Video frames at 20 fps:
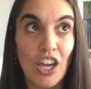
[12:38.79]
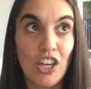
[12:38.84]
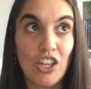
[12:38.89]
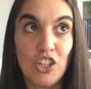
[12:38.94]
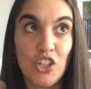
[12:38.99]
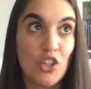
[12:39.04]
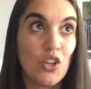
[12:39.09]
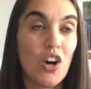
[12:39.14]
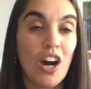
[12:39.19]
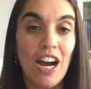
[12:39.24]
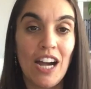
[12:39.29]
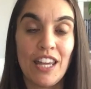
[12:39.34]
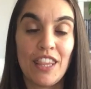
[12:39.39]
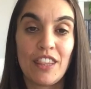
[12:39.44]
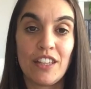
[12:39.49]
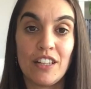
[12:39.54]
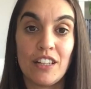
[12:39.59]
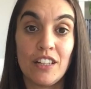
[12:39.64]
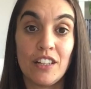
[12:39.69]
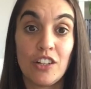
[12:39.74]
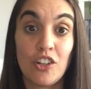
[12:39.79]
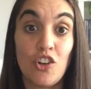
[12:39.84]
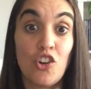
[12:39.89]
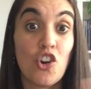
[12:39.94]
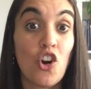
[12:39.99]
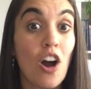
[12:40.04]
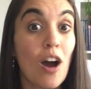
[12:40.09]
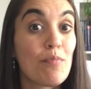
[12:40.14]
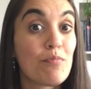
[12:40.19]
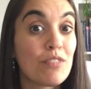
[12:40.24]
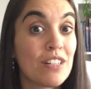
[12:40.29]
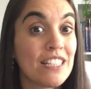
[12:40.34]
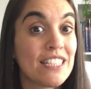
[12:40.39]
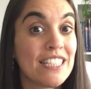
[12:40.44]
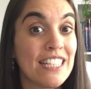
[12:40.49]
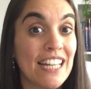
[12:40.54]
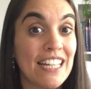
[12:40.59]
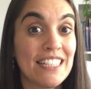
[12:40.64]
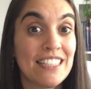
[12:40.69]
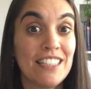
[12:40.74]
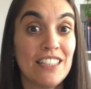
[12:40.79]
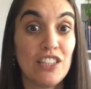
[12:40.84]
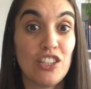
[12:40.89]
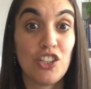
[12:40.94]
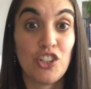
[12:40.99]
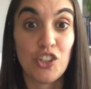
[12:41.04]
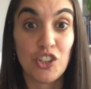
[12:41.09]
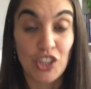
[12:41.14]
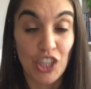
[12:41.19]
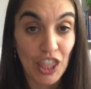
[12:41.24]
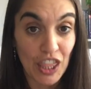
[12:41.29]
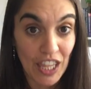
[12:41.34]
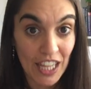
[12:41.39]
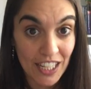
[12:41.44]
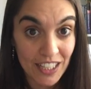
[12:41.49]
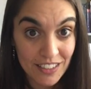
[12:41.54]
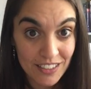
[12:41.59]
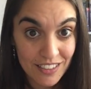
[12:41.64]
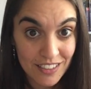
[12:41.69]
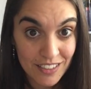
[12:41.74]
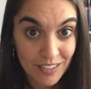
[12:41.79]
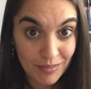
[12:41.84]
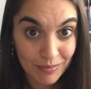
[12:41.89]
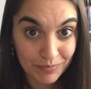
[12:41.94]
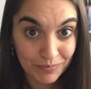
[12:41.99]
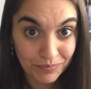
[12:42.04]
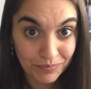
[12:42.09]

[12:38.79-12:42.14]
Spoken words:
you're either not appreciating the good things,